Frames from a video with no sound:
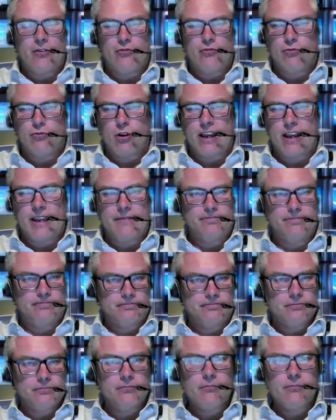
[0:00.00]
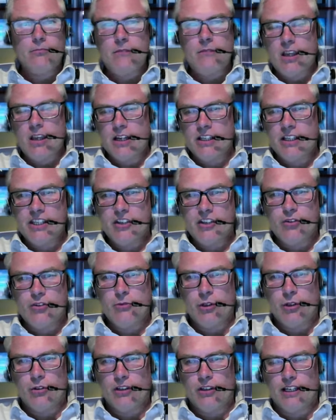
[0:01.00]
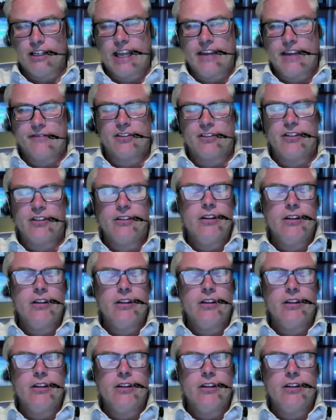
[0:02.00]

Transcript: right and Kilman on the left.